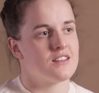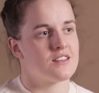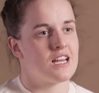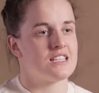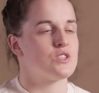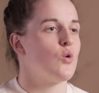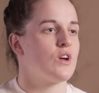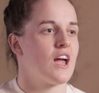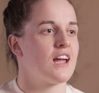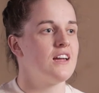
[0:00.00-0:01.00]
that it's
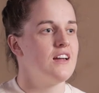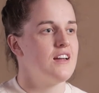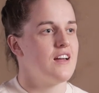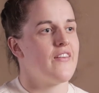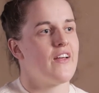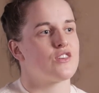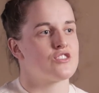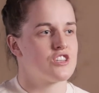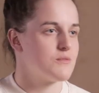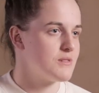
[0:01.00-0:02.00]
okay, and that
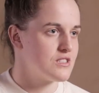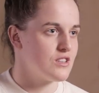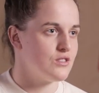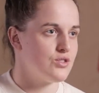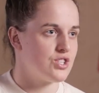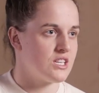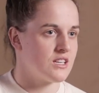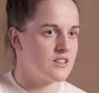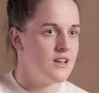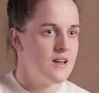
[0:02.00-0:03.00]
there's going to be a solution.
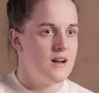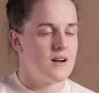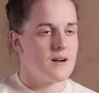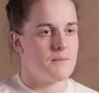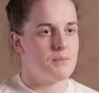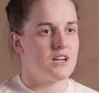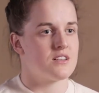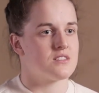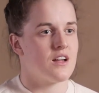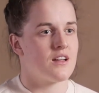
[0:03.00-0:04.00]
And uh,
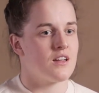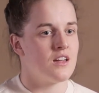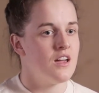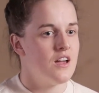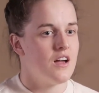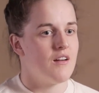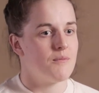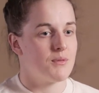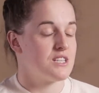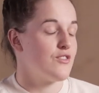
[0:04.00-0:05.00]
because I
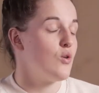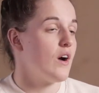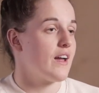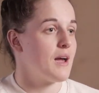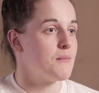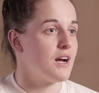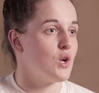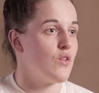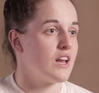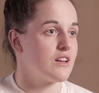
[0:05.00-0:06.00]
because of who I am, I
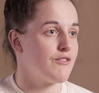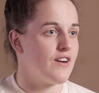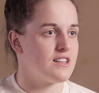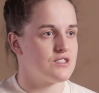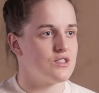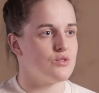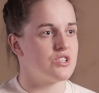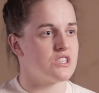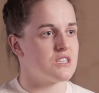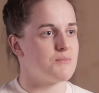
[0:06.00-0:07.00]
know that I can find
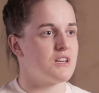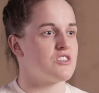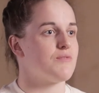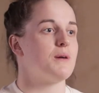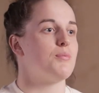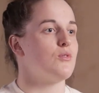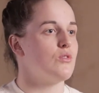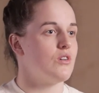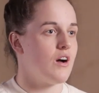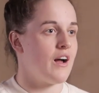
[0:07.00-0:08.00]
solutions, and because of
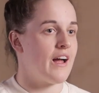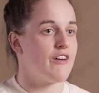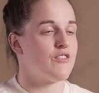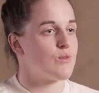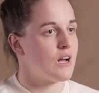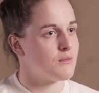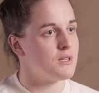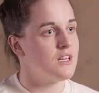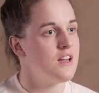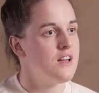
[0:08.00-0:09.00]
people I have around
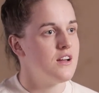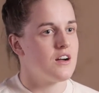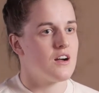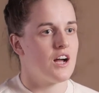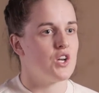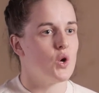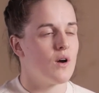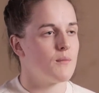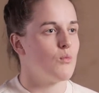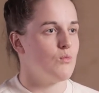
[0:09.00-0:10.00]
me, uh, I know
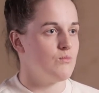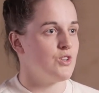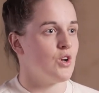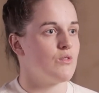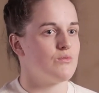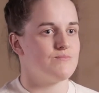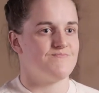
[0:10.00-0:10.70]
I'm you know